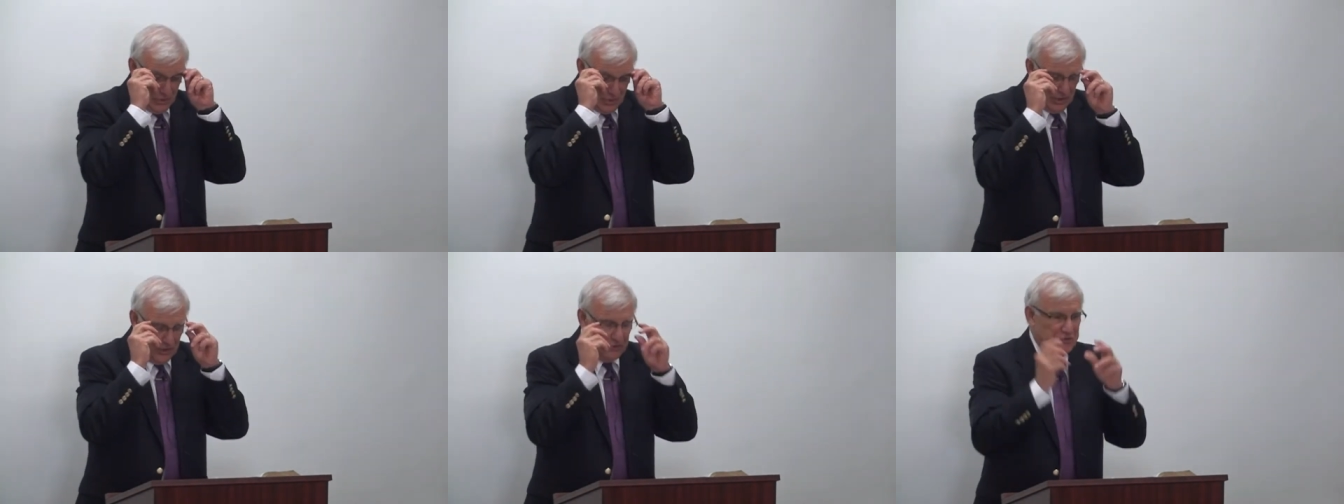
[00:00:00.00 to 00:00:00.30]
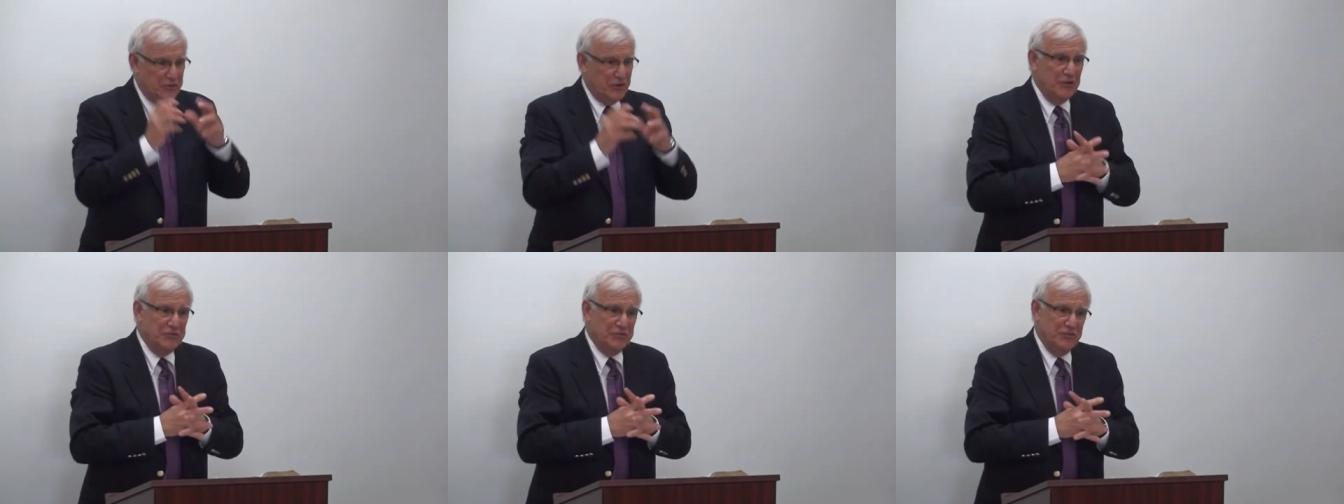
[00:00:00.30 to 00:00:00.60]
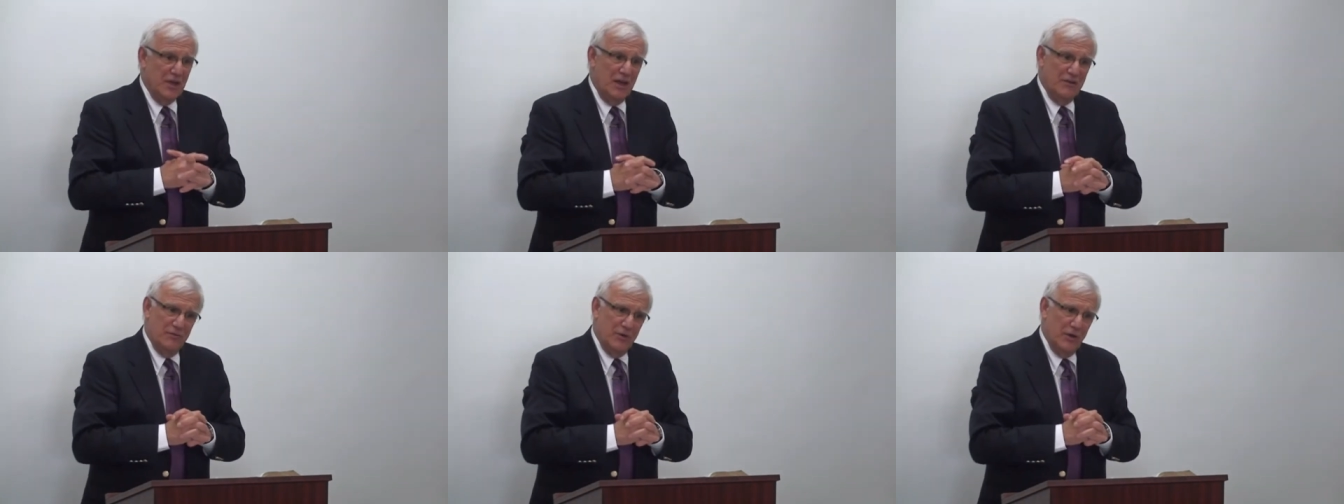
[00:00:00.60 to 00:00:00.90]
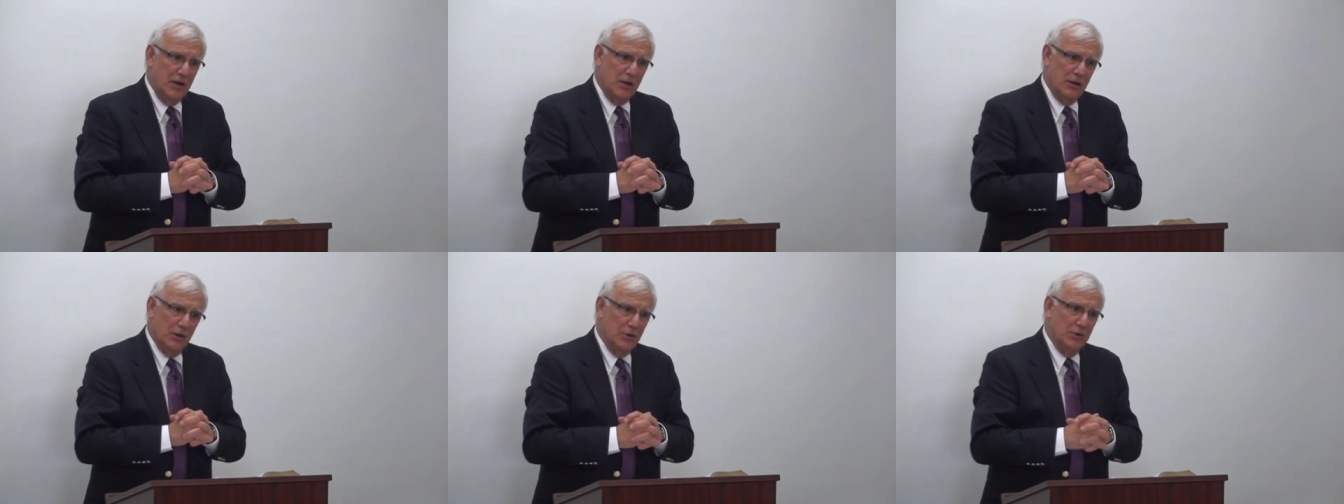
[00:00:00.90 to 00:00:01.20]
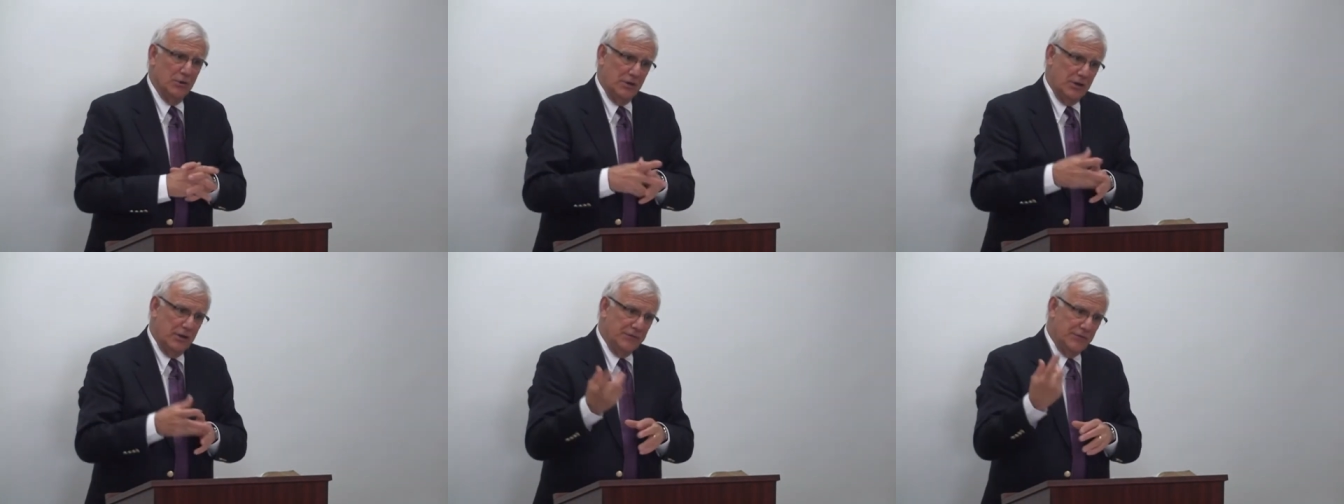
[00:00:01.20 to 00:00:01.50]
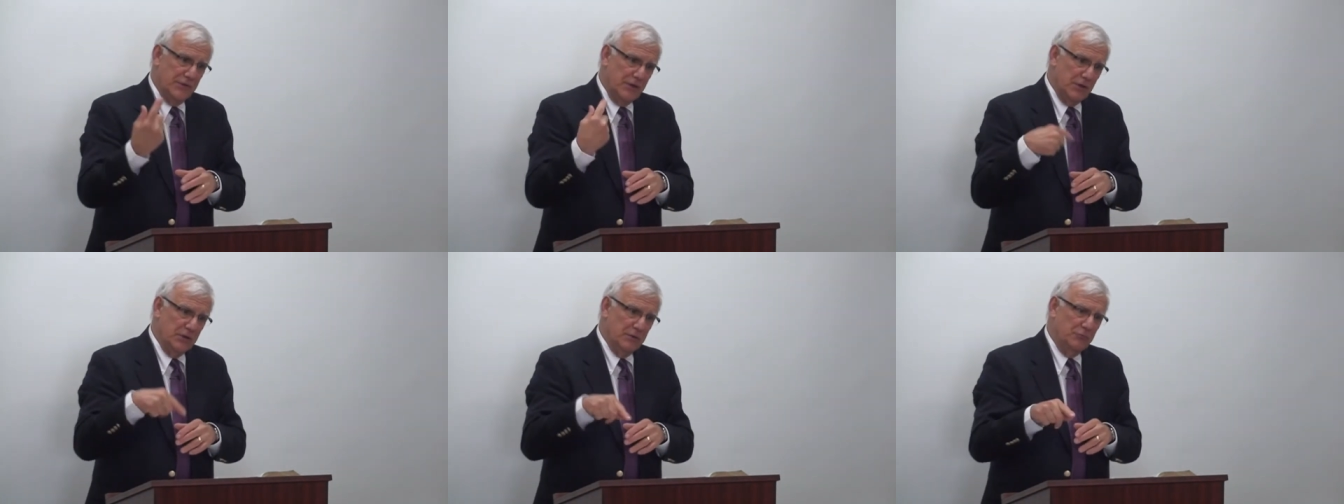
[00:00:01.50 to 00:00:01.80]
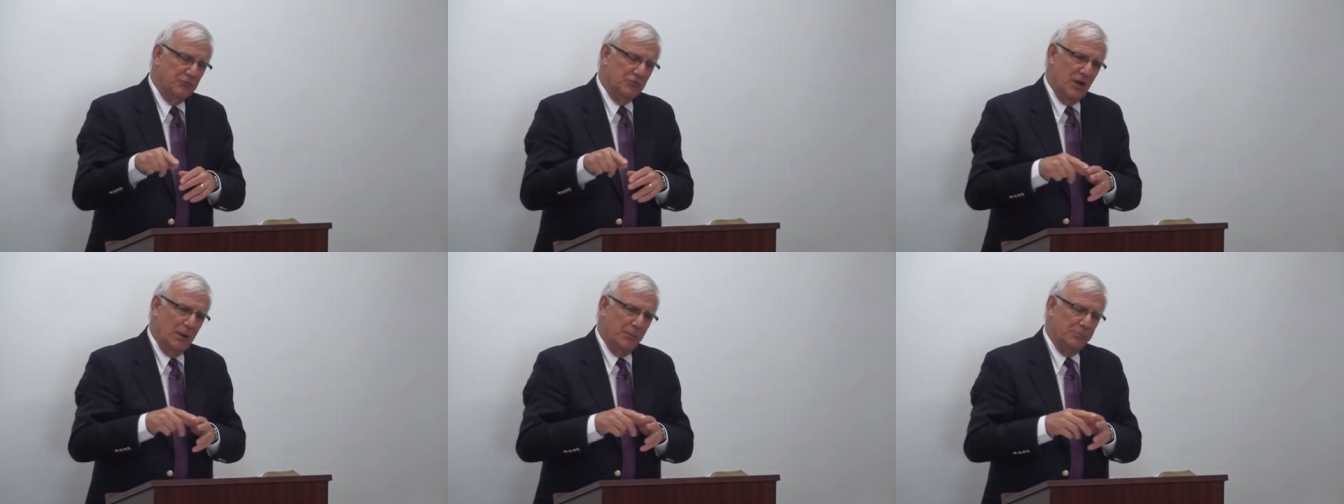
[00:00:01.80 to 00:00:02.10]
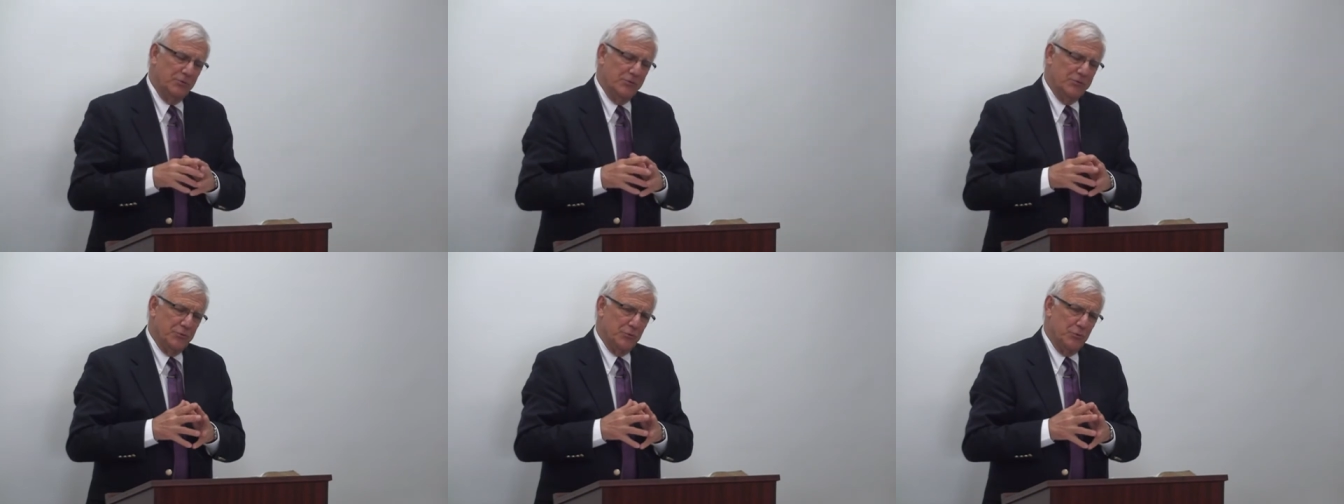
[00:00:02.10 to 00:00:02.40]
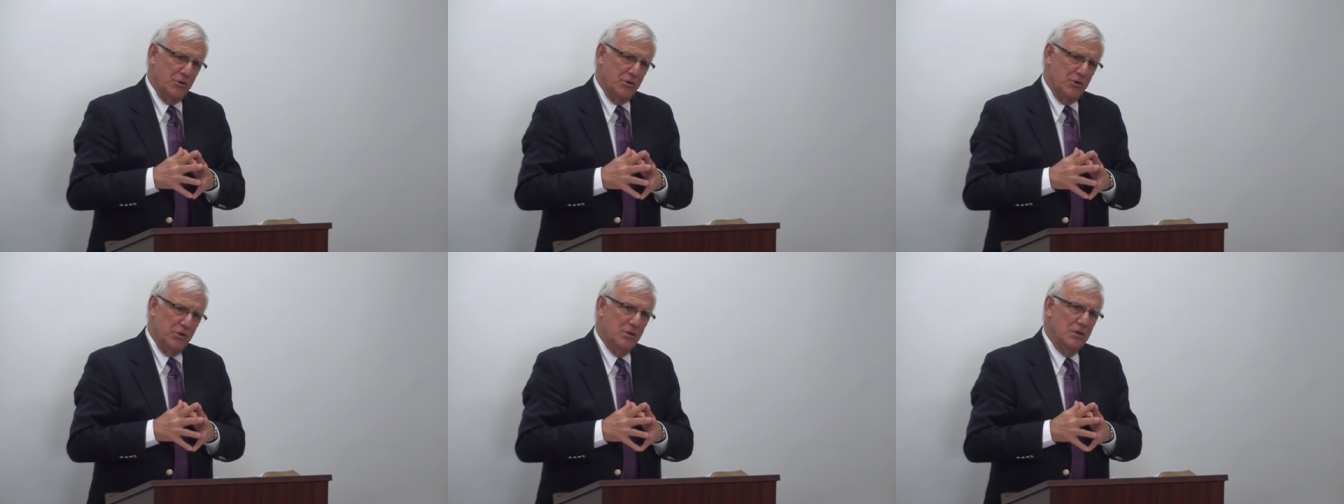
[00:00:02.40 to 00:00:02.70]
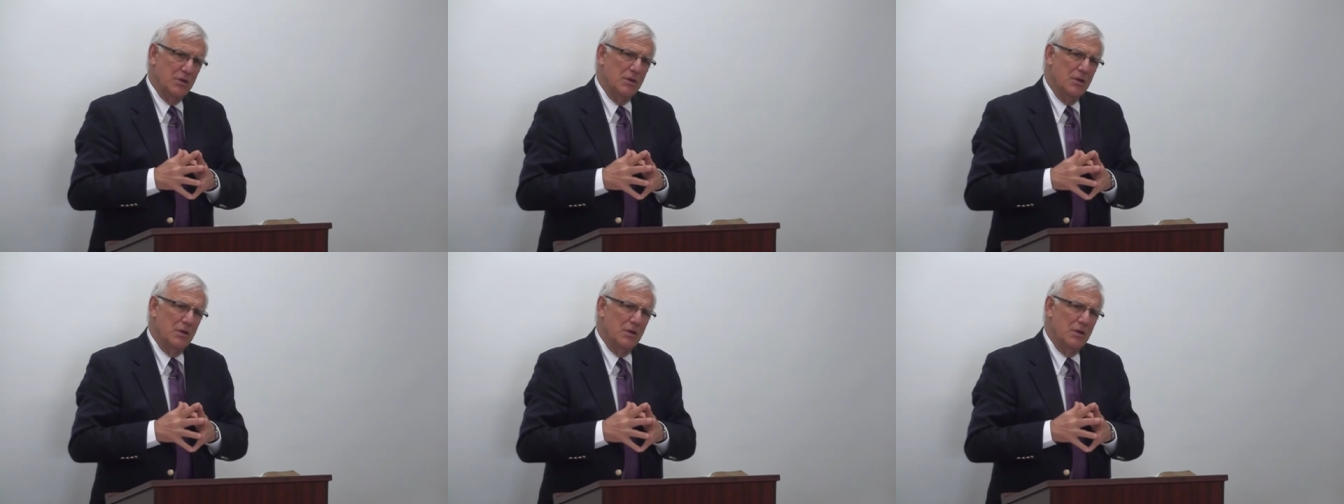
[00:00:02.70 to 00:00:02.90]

He says that very clearly at the end of chapter 3.